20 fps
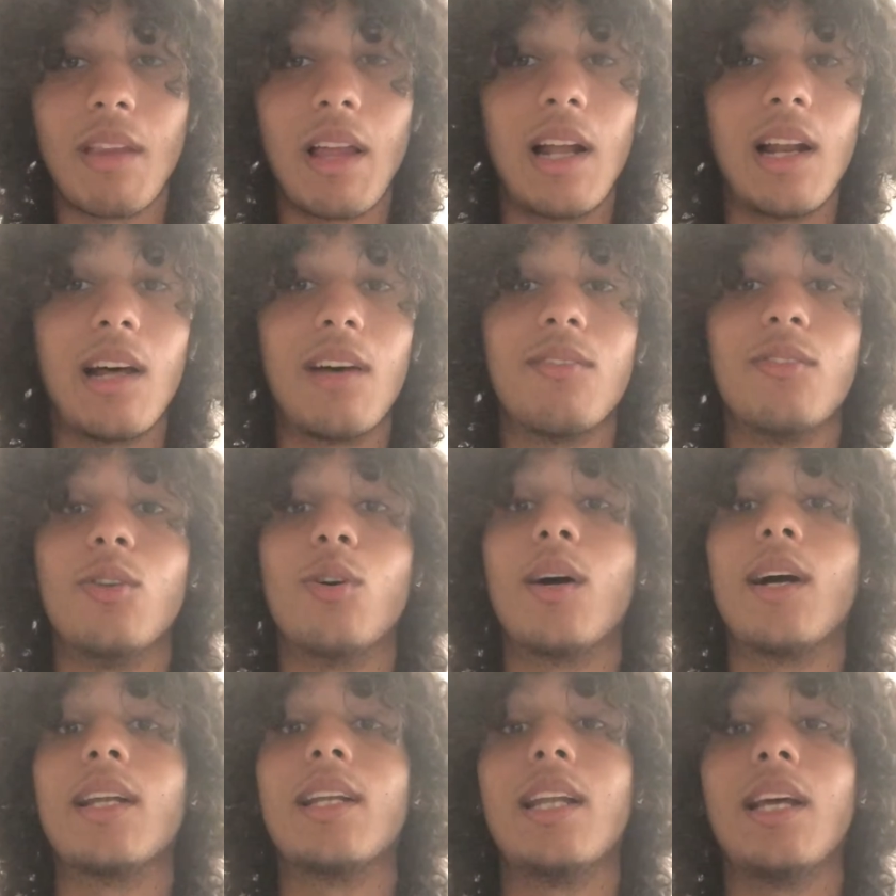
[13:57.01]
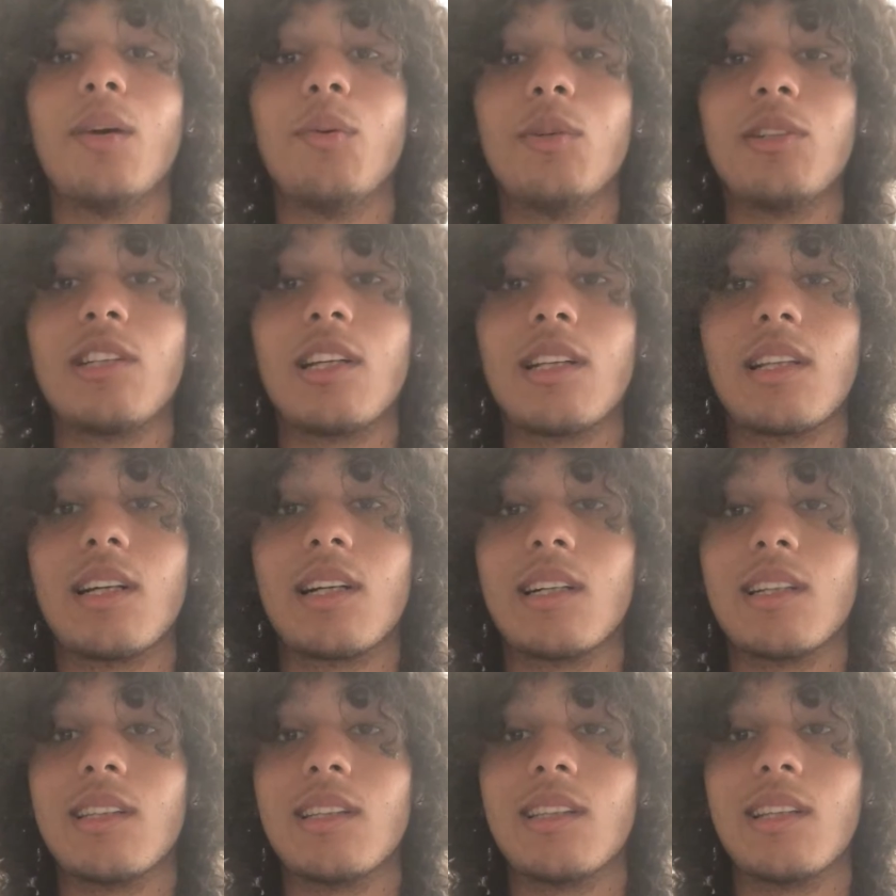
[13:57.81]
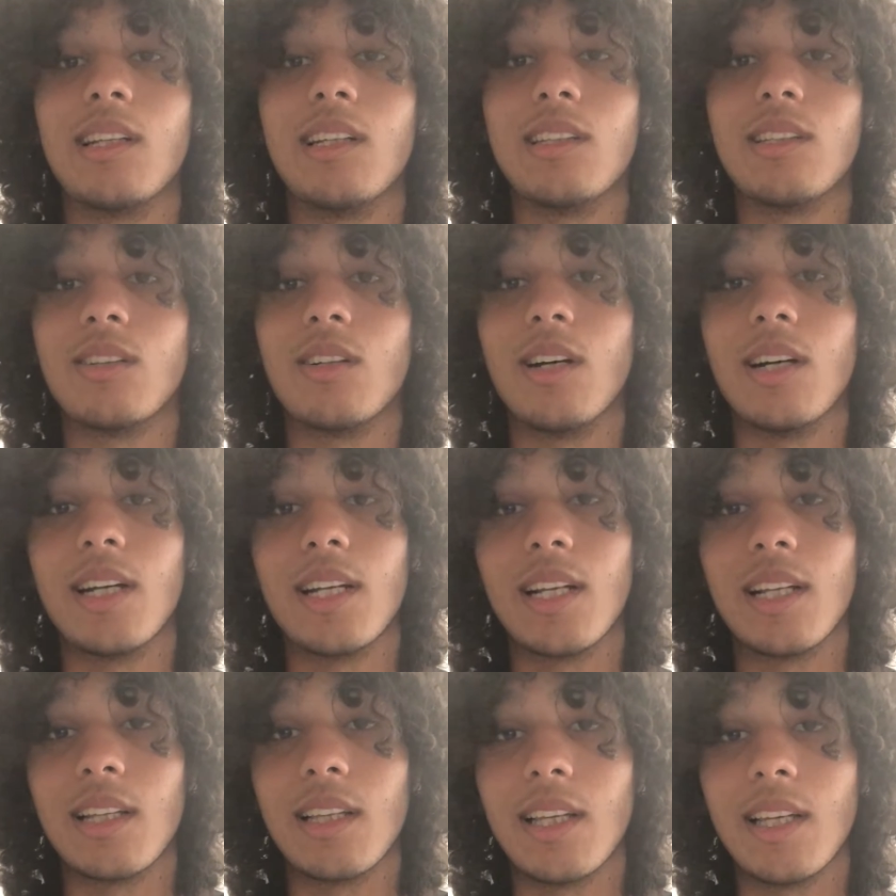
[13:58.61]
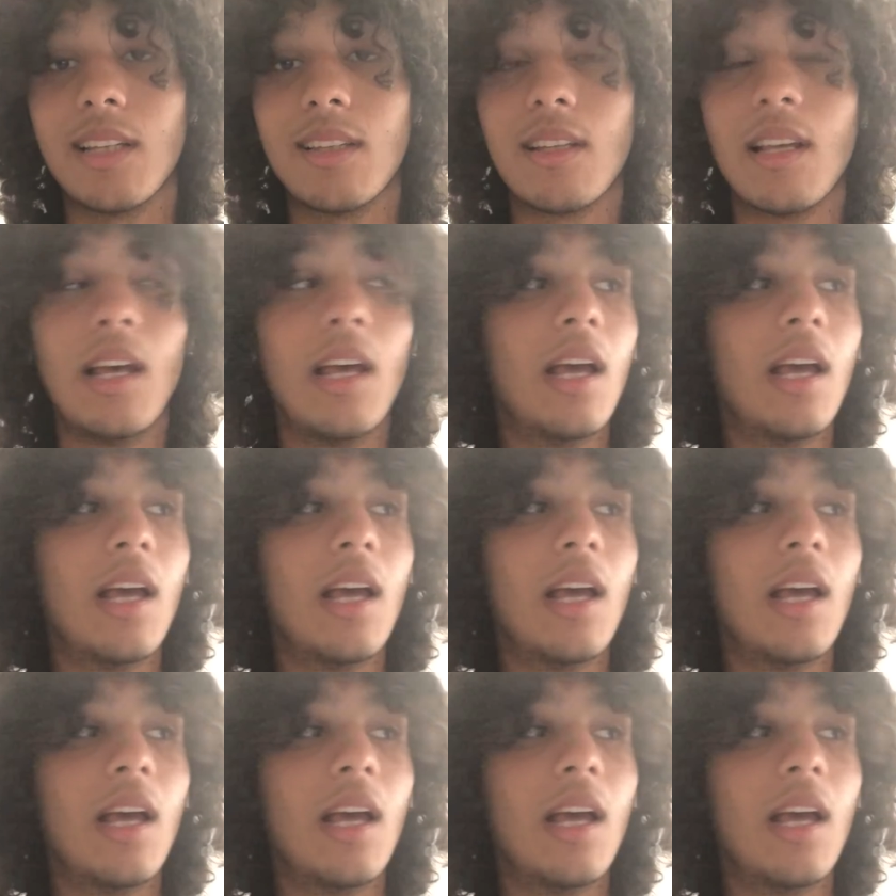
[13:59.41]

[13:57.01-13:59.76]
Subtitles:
I'll have no idea which attacker to tell you to go ahead and get.